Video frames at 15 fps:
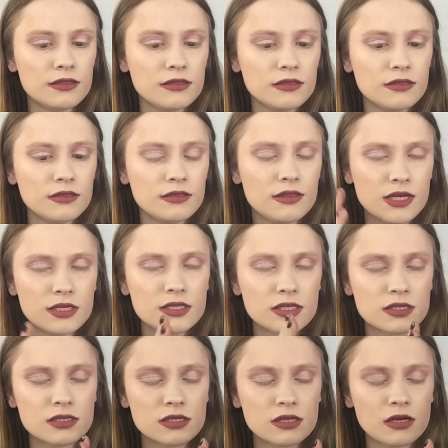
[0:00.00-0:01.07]

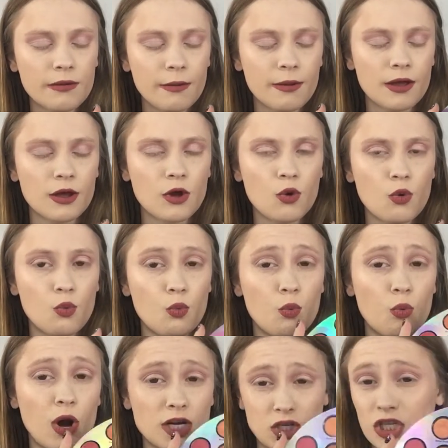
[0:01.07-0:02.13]
this
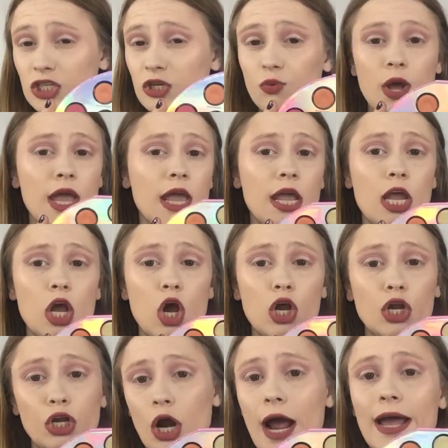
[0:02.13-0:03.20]
washes away on
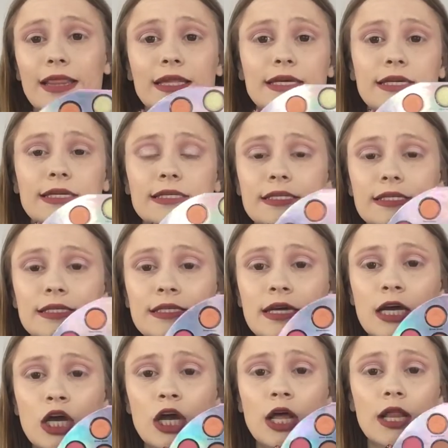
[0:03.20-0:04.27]
your eyelids
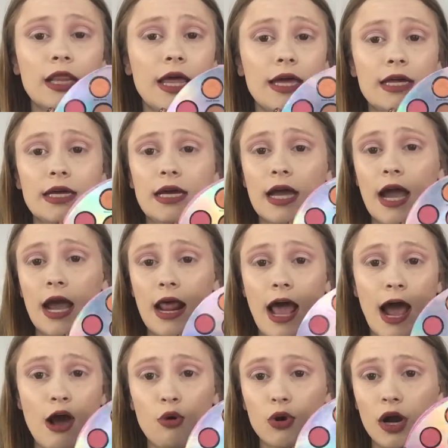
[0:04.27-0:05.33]
like an
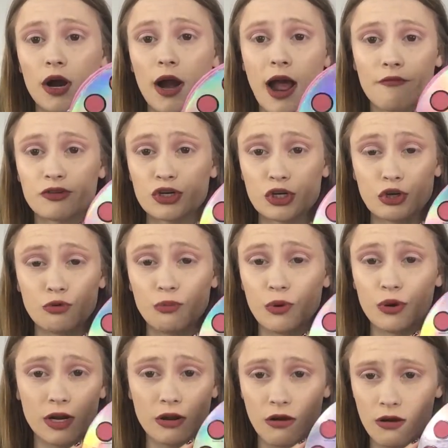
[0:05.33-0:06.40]
hour after you put
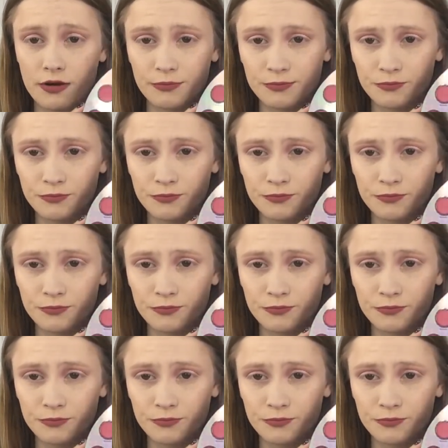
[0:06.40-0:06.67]
it on.